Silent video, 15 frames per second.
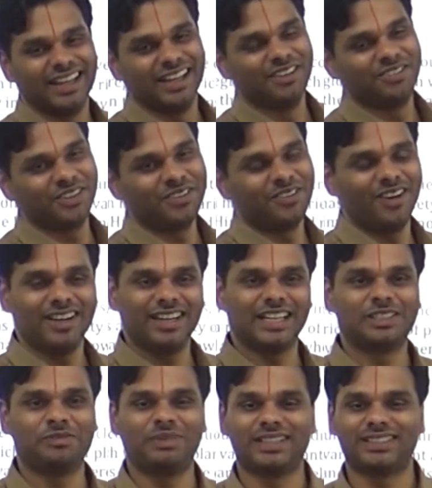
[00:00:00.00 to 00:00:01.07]
If you want
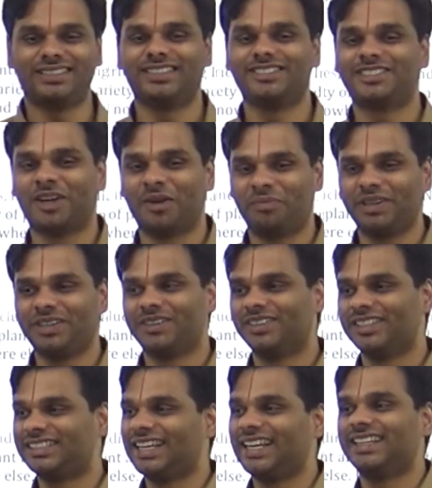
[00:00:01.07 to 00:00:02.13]
expensive shopping, you
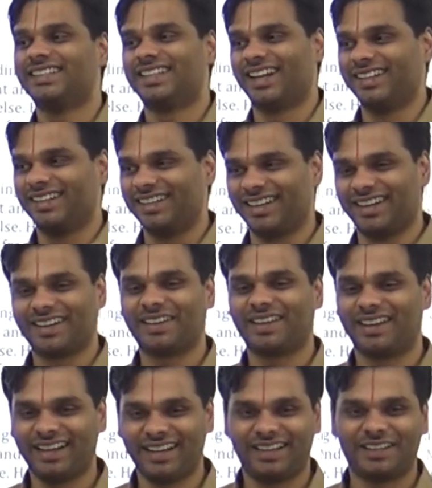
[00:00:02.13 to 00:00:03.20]
will say Indira Nagar.
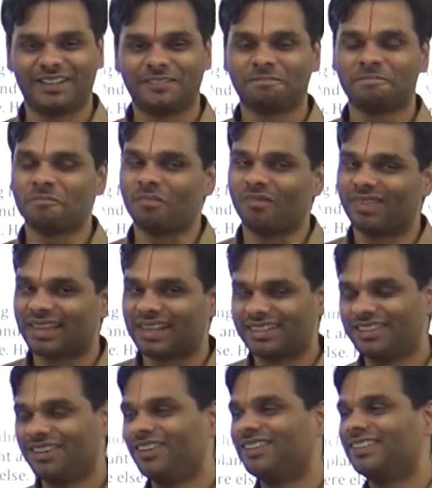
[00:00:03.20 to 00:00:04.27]
Right?
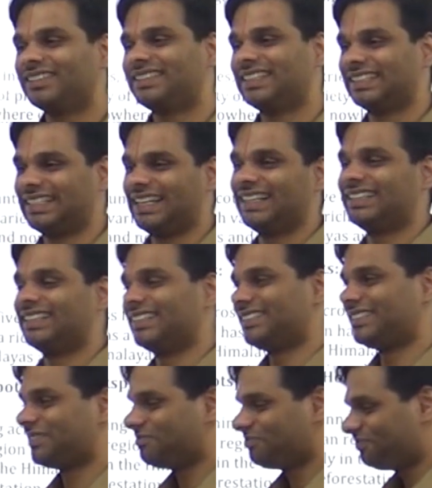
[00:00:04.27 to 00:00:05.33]
So things like this.
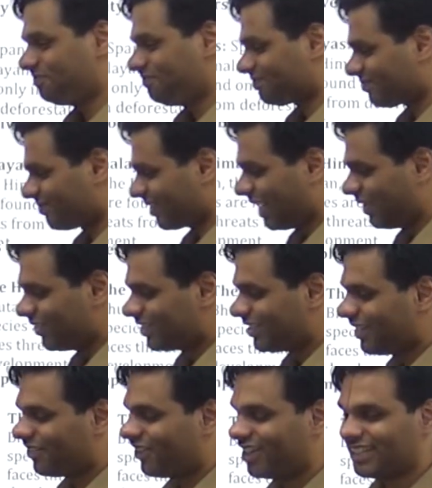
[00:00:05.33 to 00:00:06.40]
If you
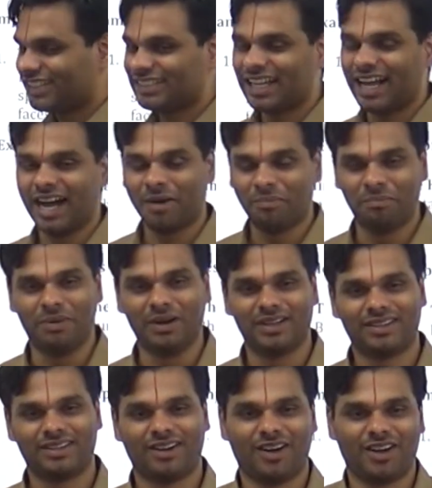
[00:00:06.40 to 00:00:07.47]
say what is the hub
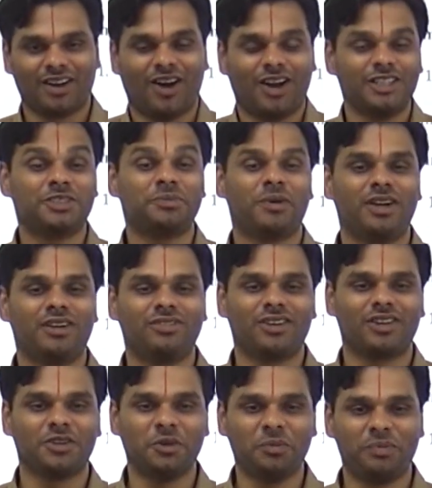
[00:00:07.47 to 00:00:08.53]
or hotspot
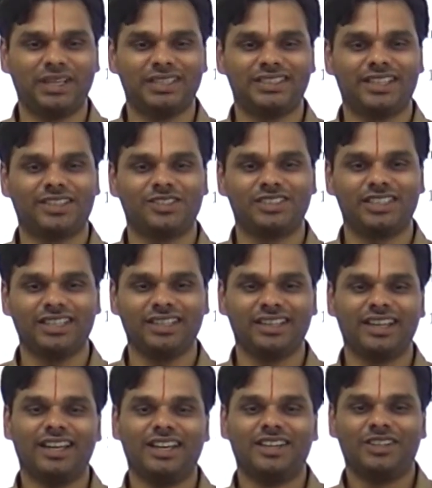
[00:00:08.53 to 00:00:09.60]
for UPSC coaching,
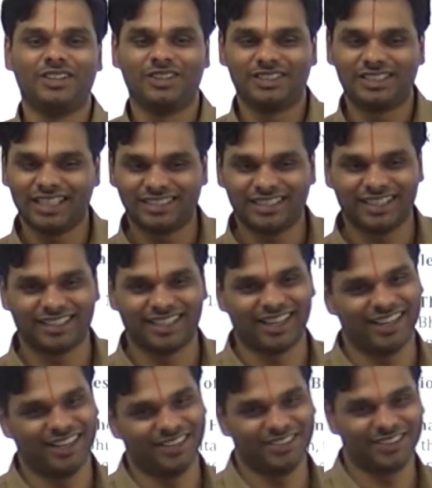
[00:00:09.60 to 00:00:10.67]
you will say
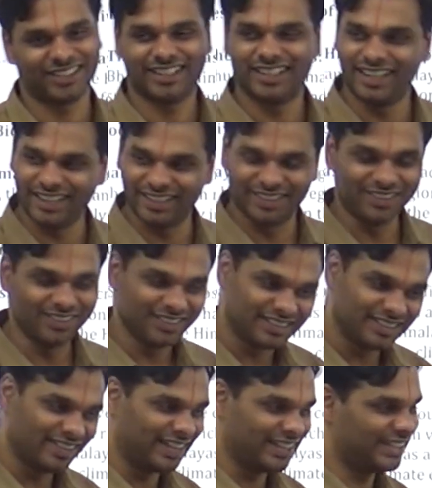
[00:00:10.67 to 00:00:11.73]
Chandra Layout. Correct? No?
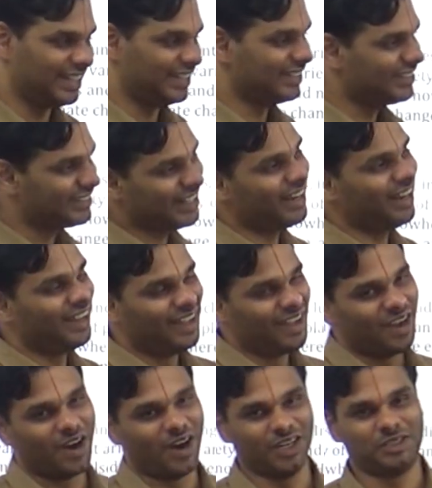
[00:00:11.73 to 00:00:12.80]
So like that. These are
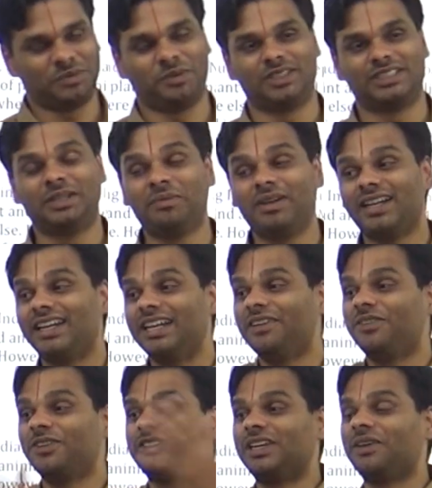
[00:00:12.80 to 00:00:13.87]
hotspots. Similarly,
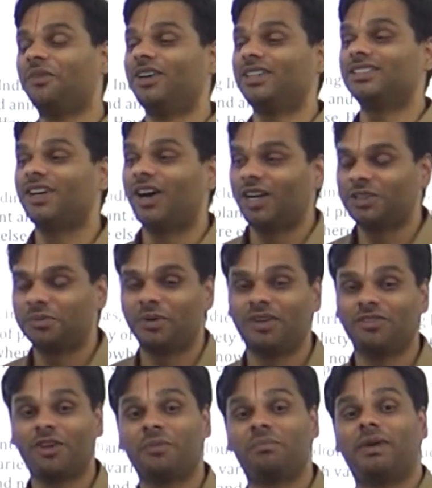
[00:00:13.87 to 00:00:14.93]
if you say what is the
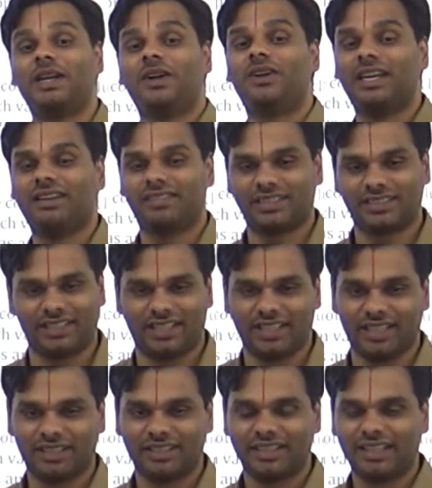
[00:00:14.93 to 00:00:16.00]
hotspot for
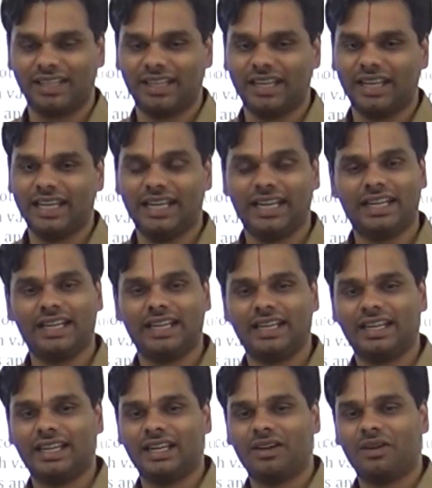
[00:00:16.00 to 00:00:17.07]
biodiversity,
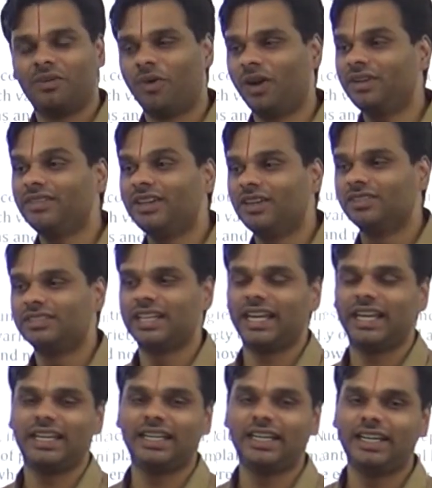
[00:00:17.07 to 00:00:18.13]
what will you say?
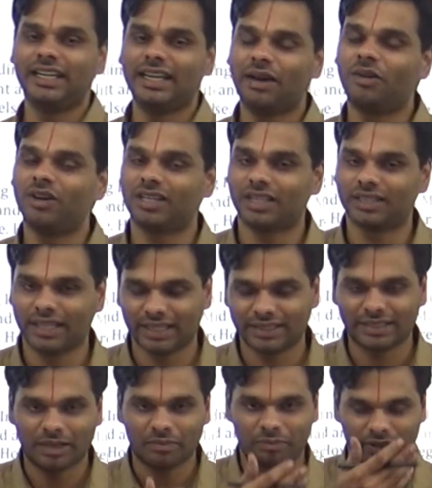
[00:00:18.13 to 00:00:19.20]
In India, what are the
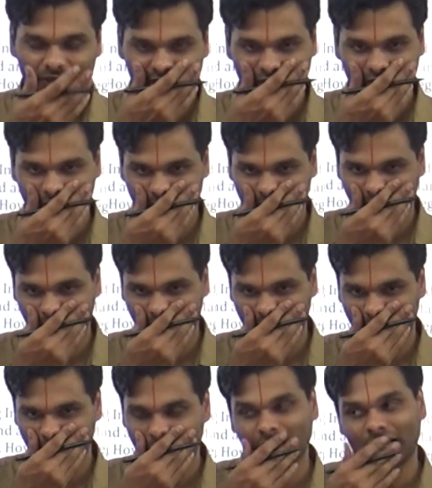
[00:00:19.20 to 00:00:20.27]
examples?
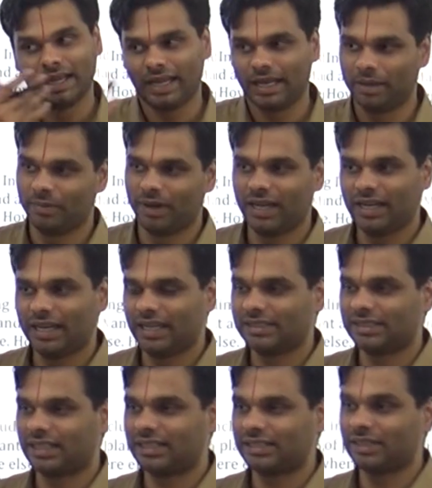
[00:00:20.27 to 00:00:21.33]
Himalayas
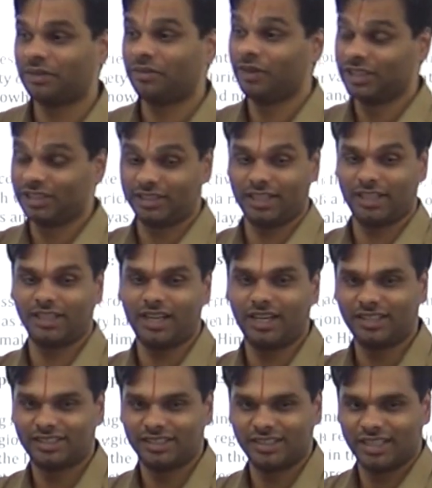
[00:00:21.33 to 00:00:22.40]
are in Western
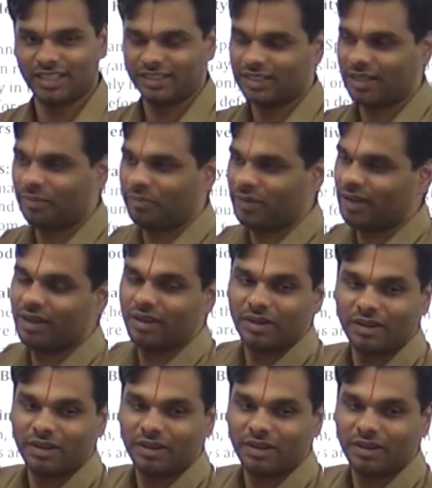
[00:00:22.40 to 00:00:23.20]
Ghats is an example.